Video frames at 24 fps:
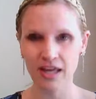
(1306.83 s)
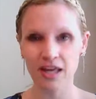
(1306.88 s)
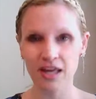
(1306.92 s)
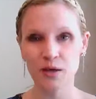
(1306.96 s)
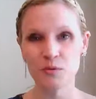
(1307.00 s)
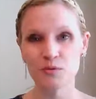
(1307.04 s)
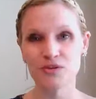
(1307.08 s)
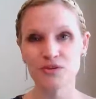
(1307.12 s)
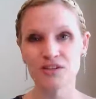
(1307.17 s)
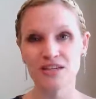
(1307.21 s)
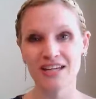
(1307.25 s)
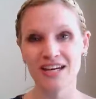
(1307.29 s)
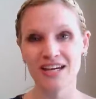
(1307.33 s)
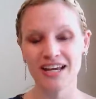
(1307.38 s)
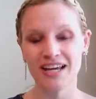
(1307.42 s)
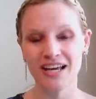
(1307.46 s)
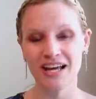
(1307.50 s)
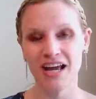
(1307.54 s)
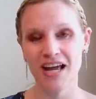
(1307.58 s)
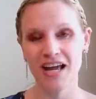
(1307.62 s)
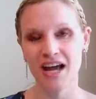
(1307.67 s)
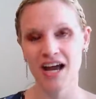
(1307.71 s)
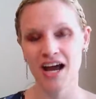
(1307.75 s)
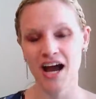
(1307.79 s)
He was
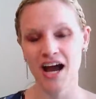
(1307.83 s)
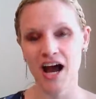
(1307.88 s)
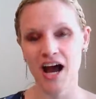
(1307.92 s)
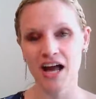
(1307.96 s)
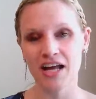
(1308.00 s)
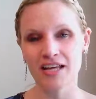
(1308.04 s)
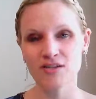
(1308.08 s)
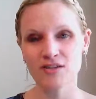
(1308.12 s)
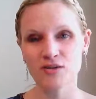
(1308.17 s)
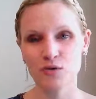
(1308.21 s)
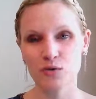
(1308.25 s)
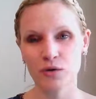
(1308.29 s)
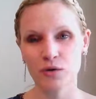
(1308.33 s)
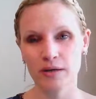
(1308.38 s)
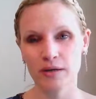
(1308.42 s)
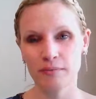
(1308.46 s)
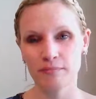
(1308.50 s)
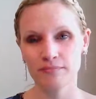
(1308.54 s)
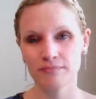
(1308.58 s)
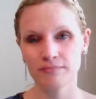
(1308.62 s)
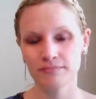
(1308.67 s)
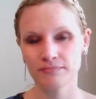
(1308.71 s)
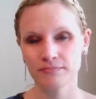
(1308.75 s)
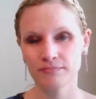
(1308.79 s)
eating ice
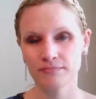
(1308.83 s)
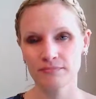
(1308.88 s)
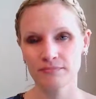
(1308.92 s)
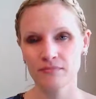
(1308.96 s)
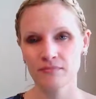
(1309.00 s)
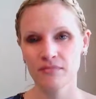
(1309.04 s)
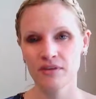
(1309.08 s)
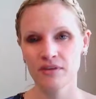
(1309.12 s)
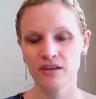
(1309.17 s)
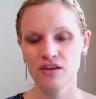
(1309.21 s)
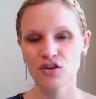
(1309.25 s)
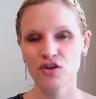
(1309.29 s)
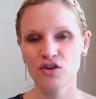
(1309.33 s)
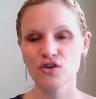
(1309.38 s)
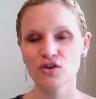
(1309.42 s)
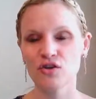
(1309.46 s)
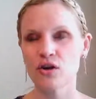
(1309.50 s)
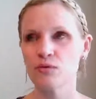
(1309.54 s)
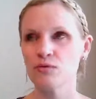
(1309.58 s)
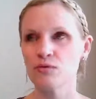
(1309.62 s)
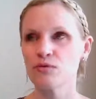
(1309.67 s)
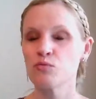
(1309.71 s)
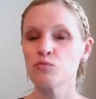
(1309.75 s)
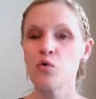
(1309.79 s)
cream,
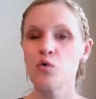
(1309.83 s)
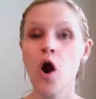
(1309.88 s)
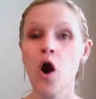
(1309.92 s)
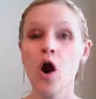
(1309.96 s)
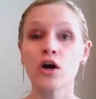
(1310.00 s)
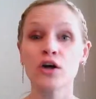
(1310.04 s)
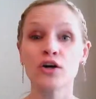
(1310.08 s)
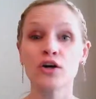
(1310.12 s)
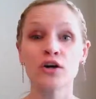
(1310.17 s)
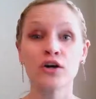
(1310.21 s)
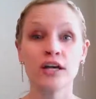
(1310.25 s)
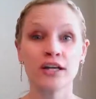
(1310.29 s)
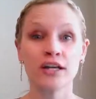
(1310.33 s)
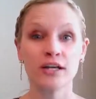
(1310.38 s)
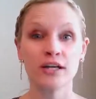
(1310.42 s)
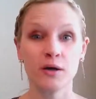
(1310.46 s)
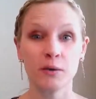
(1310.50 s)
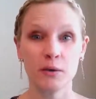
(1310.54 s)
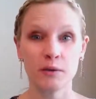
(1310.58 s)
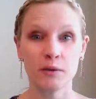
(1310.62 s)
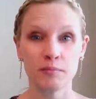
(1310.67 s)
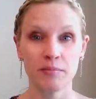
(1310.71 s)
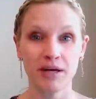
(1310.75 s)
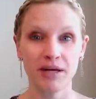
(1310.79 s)
raw cookie
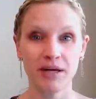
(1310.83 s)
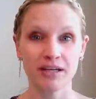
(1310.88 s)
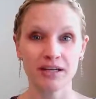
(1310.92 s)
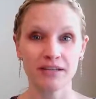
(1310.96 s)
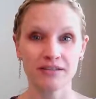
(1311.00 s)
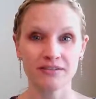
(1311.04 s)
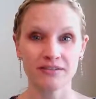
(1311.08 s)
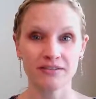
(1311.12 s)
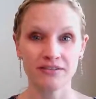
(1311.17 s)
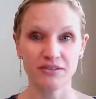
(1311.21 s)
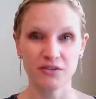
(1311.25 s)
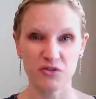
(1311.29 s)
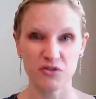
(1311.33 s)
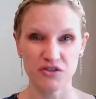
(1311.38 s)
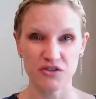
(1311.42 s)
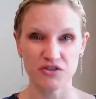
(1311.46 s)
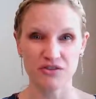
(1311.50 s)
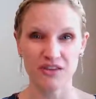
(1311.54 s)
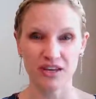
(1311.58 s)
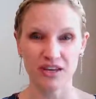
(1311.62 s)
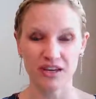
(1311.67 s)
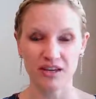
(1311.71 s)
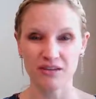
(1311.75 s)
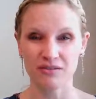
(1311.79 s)
dough in bed, don't you
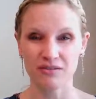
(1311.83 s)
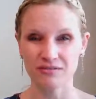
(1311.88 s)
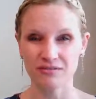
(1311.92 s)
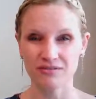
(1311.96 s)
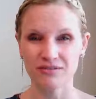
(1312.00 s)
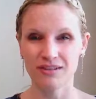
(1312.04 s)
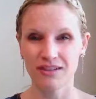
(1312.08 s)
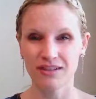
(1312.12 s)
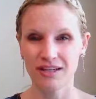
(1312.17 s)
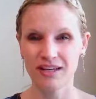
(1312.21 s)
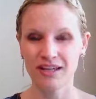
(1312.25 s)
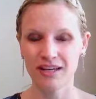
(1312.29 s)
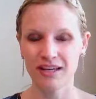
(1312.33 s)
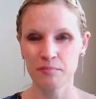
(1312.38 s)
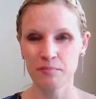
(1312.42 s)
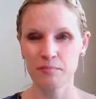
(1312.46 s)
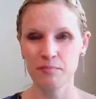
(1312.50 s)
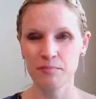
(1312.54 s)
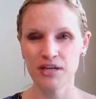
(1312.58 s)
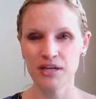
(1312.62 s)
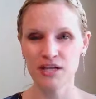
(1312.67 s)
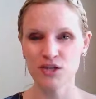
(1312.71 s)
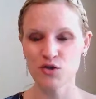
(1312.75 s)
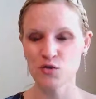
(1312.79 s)
think?
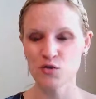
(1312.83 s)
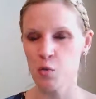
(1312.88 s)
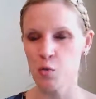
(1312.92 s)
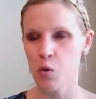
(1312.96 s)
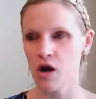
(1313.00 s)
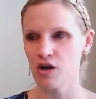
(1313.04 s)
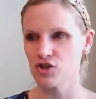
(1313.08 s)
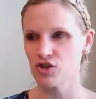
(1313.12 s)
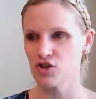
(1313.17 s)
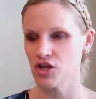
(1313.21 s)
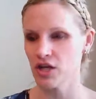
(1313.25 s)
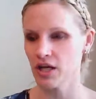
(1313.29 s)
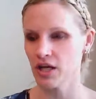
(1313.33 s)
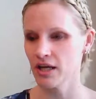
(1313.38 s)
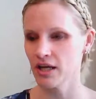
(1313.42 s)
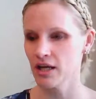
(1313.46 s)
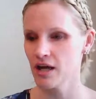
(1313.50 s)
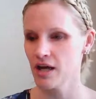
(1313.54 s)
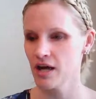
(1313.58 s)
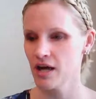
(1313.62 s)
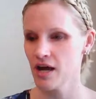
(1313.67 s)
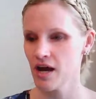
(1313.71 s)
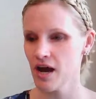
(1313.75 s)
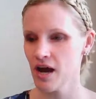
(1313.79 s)
Binge watching
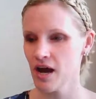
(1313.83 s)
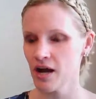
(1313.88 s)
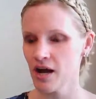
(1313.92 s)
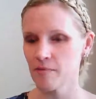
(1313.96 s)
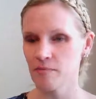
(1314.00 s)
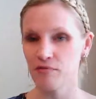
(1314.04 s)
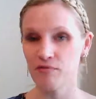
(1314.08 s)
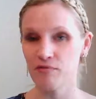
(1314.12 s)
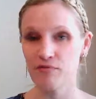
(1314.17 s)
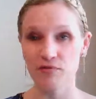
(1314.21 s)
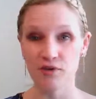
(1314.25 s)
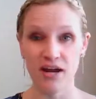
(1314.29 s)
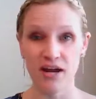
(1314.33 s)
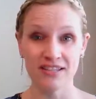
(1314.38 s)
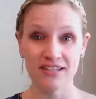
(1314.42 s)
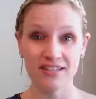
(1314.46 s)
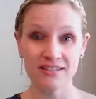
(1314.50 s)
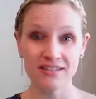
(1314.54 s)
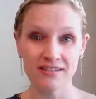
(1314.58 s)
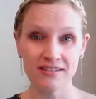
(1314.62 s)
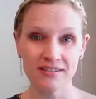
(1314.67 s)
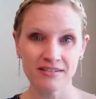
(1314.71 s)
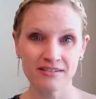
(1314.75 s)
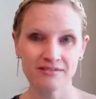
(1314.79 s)

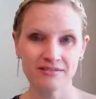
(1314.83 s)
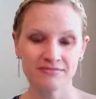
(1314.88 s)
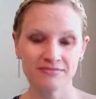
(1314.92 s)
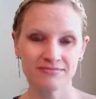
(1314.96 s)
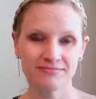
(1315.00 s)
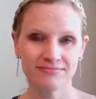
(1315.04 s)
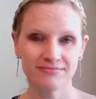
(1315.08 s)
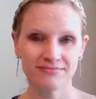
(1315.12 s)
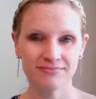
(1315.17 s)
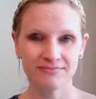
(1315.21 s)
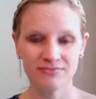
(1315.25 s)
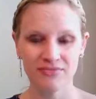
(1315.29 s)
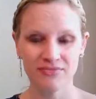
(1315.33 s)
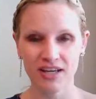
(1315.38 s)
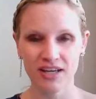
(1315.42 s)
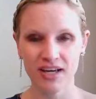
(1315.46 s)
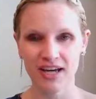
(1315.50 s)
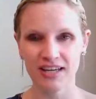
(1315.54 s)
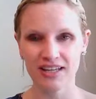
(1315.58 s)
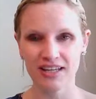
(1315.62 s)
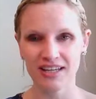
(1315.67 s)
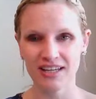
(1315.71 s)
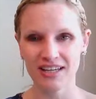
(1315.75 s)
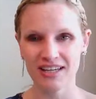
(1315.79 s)
Friends.
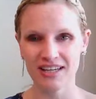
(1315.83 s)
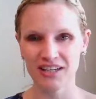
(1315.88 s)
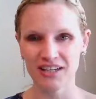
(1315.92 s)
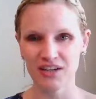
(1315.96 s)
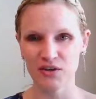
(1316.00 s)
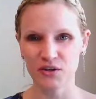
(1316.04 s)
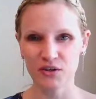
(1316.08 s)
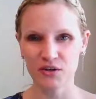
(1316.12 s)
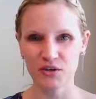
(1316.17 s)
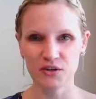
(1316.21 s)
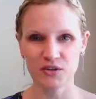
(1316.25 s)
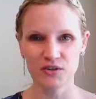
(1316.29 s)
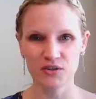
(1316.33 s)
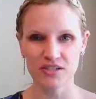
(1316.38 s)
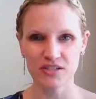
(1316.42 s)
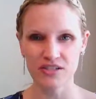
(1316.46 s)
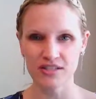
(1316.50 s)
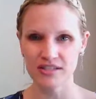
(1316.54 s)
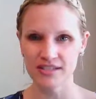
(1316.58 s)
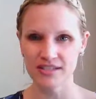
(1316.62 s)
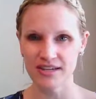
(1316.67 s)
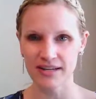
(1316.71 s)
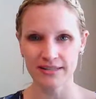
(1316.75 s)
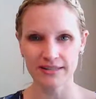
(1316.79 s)
Yeah, like a girl who
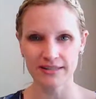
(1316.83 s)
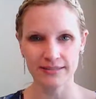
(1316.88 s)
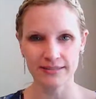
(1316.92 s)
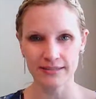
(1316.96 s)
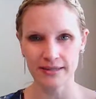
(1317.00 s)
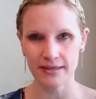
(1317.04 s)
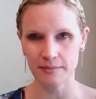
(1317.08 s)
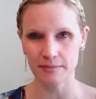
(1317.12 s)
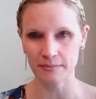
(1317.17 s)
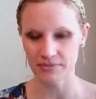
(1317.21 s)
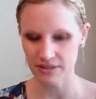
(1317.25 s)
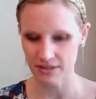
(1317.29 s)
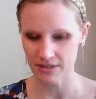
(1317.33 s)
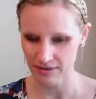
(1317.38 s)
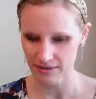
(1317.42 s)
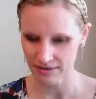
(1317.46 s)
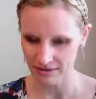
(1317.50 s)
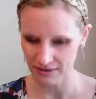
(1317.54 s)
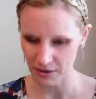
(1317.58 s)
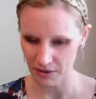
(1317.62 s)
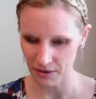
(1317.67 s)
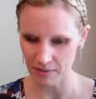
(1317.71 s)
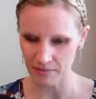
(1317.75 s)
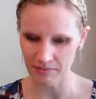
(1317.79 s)
just got dumped.
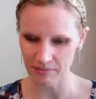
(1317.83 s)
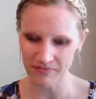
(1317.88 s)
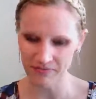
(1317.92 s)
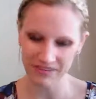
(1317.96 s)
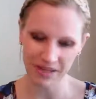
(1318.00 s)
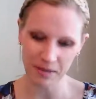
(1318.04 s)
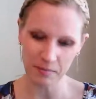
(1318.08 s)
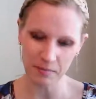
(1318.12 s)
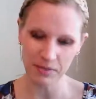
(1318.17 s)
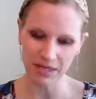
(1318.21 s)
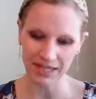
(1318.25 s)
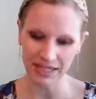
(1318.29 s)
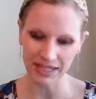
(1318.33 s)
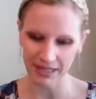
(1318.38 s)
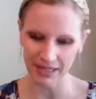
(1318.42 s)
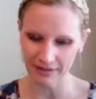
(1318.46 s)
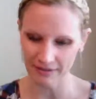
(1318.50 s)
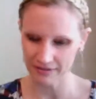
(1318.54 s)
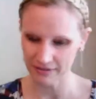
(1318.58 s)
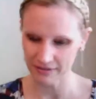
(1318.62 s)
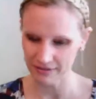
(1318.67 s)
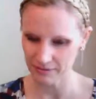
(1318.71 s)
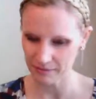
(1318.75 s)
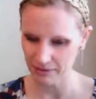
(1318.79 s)
I'm
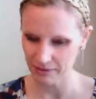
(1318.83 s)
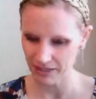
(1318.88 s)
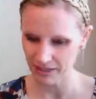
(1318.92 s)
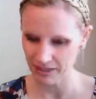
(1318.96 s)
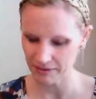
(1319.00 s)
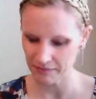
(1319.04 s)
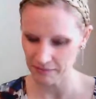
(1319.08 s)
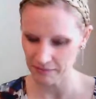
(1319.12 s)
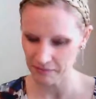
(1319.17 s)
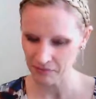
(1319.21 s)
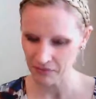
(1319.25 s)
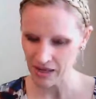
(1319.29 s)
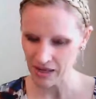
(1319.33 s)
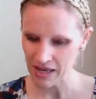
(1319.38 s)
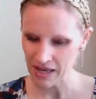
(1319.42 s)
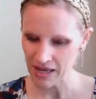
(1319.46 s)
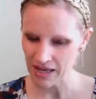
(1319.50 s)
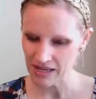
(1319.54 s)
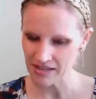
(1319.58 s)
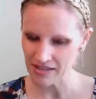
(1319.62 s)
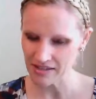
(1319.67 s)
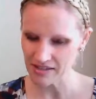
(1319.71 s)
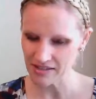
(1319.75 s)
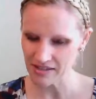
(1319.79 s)
kidding.
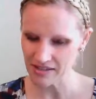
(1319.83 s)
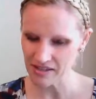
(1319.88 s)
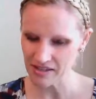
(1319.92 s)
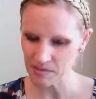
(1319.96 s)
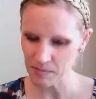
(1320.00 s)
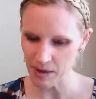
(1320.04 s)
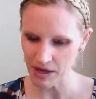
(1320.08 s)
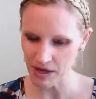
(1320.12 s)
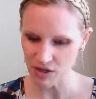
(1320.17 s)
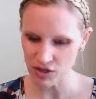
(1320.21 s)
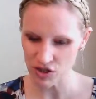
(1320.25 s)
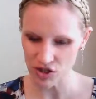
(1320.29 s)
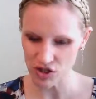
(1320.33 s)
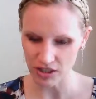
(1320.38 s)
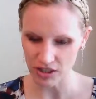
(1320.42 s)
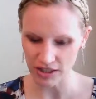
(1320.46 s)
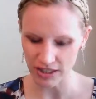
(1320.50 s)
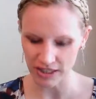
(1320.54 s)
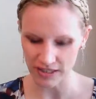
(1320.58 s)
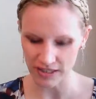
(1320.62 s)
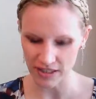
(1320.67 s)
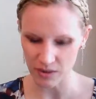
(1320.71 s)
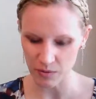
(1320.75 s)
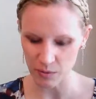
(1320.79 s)
His dispatch to
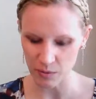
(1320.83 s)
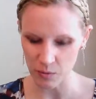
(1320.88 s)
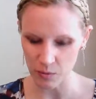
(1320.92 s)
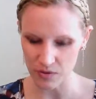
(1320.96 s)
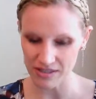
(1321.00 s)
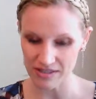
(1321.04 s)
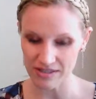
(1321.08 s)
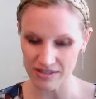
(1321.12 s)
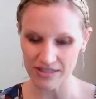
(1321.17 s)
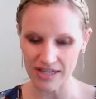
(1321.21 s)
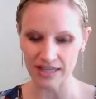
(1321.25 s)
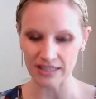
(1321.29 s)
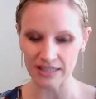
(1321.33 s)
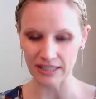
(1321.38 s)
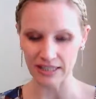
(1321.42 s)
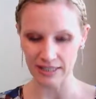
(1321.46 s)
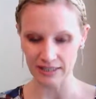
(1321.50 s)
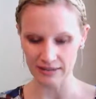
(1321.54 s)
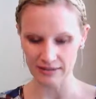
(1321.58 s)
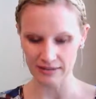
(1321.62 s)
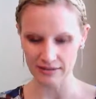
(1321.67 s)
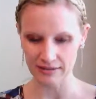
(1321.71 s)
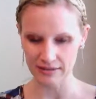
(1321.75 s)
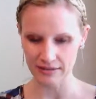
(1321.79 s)
London was
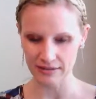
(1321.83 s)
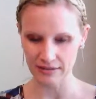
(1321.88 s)
telling.